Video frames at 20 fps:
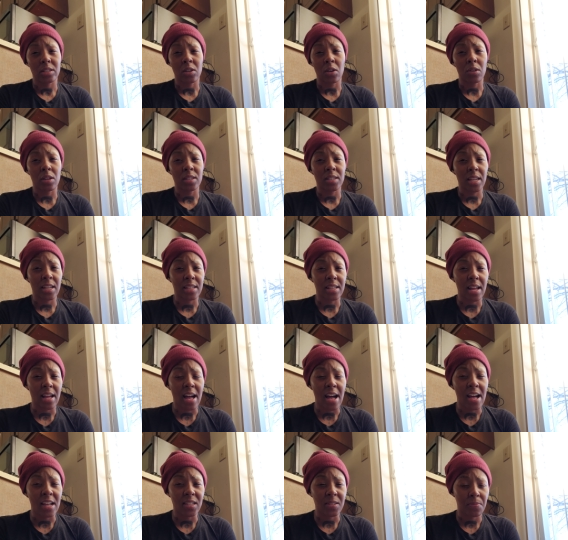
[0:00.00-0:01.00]
going to take that
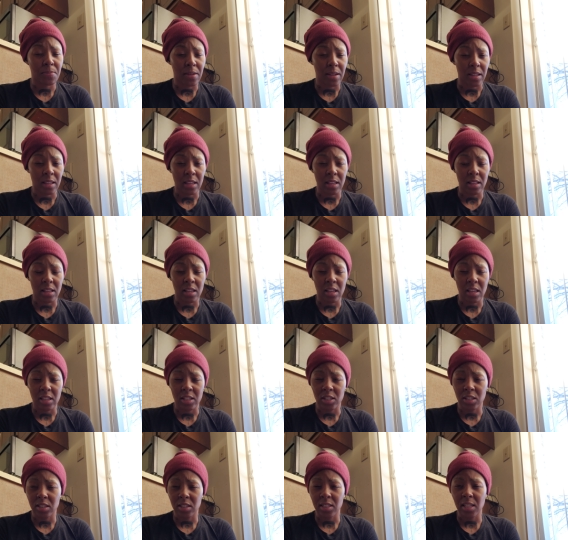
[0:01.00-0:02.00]
aspect and it, it
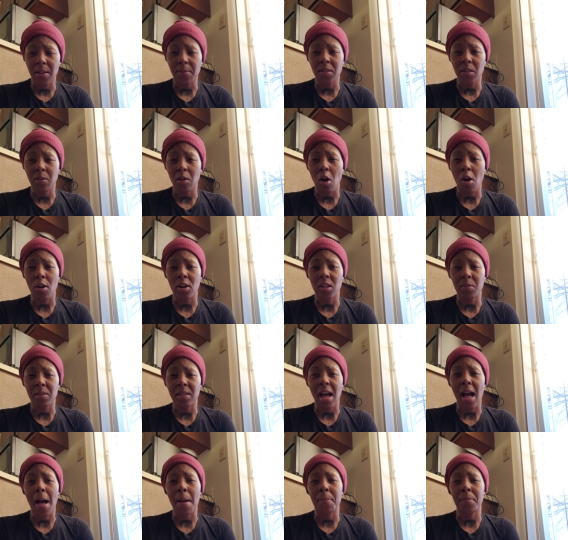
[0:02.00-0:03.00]
seemed to already be
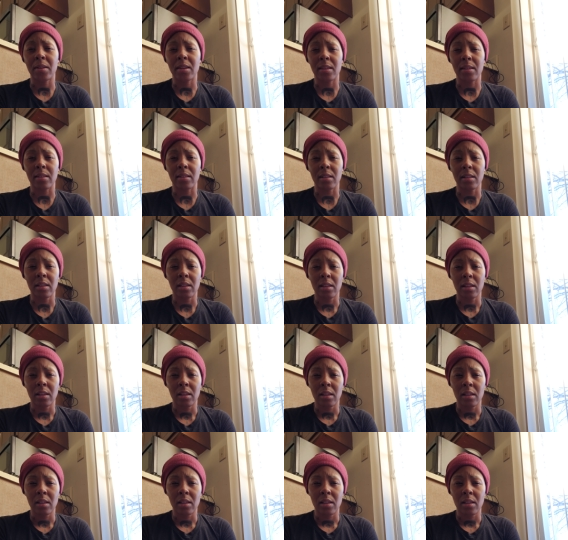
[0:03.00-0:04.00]
happening
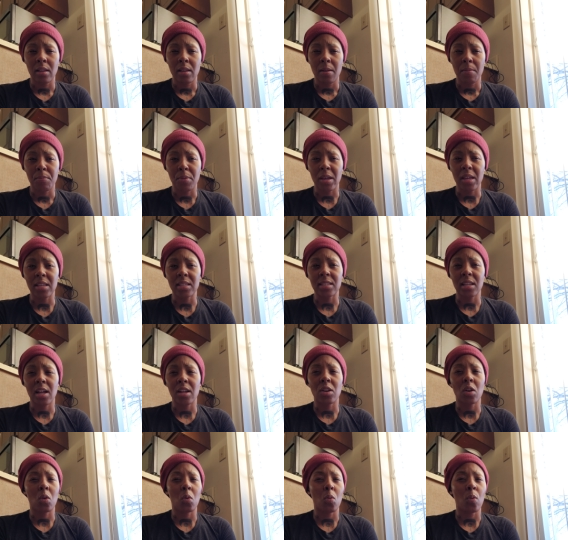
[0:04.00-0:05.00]
but he's
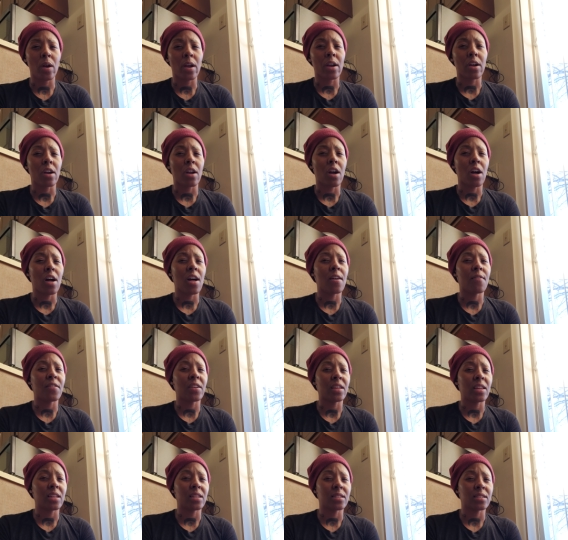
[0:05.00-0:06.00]
unaware of
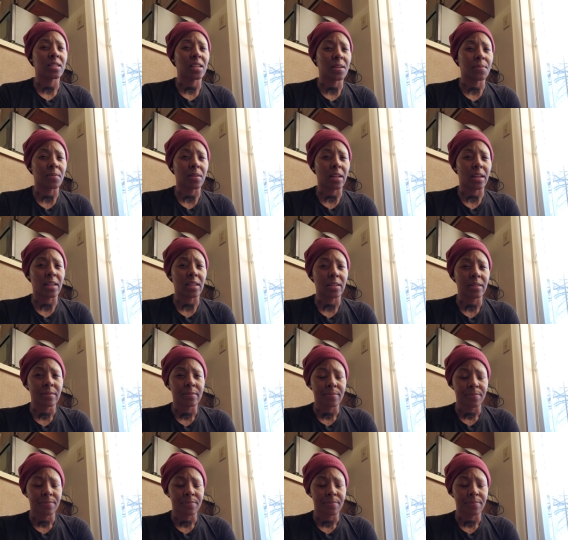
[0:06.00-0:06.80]
it it seemed like